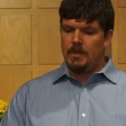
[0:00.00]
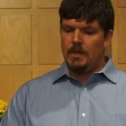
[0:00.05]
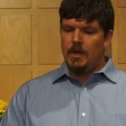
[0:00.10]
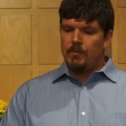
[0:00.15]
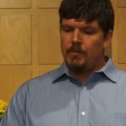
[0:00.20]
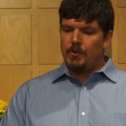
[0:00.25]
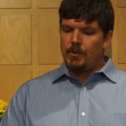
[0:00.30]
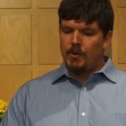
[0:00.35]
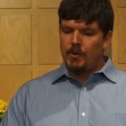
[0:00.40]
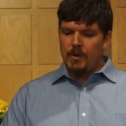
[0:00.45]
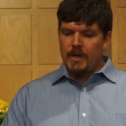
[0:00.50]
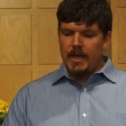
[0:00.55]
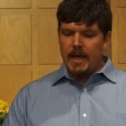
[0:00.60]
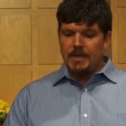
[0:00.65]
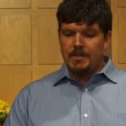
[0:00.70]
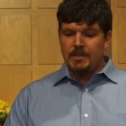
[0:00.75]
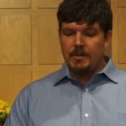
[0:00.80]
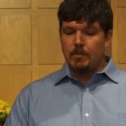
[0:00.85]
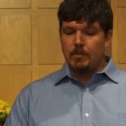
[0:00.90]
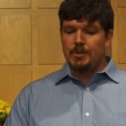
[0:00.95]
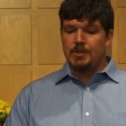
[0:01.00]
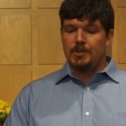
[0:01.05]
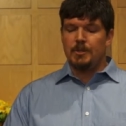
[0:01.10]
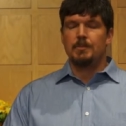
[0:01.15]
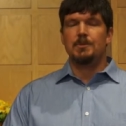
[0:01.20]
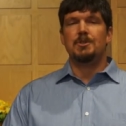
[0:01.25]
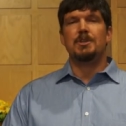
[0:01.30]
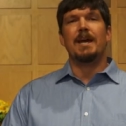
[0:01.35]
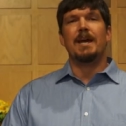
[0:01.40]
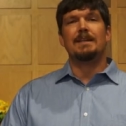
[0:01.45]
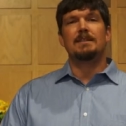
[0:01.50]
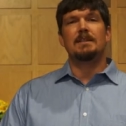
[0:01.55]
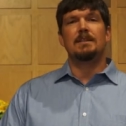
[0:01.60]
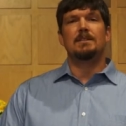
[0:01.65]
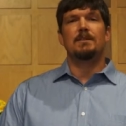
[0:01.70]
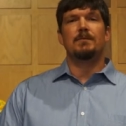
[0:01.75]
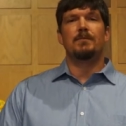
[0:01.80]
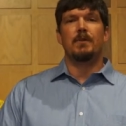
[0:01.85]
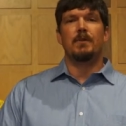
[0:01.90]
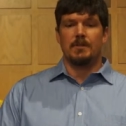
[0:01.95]
For the creation was subjected
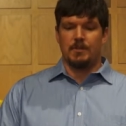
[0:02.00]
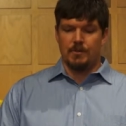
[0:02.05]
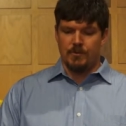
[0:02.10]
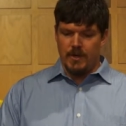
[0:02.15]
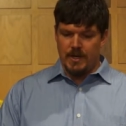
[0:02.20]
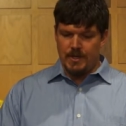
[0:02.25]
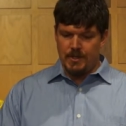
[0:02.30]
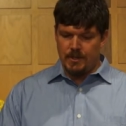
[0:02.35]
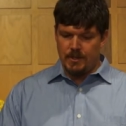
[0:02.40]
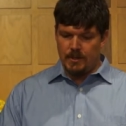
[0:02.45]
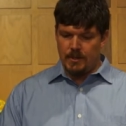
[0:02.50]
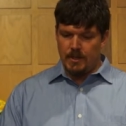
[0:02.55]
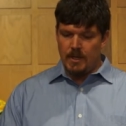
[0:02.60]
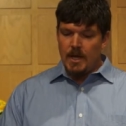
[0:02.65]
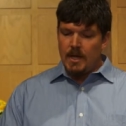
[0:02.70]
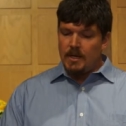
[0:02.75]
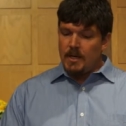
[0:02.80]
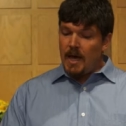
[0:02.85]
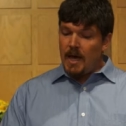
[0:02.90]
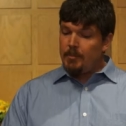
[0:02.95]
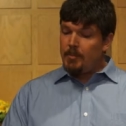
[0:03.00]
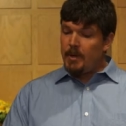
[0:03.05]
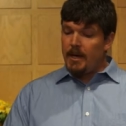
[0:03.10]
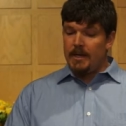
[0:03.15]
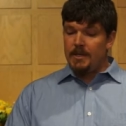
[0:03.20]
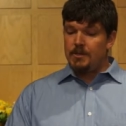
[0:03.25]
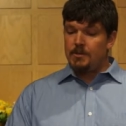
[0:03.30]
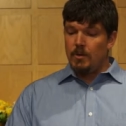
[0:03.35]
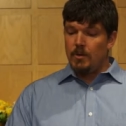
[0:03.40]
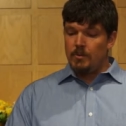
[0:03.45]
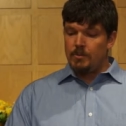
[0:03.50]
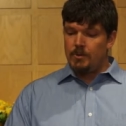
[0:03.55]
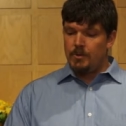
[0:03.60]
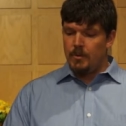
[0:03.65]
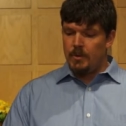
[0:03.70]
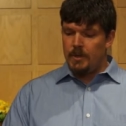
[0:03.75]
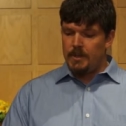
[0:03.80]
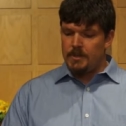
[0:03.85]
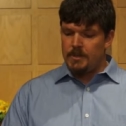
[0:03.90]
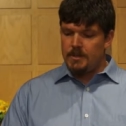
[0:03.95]
to frustration, not by its own
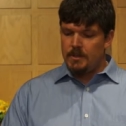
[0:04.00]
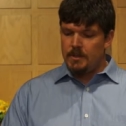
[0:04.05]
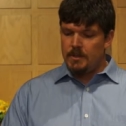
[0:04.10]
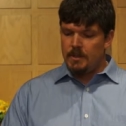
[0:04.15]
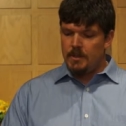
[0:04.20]
choice,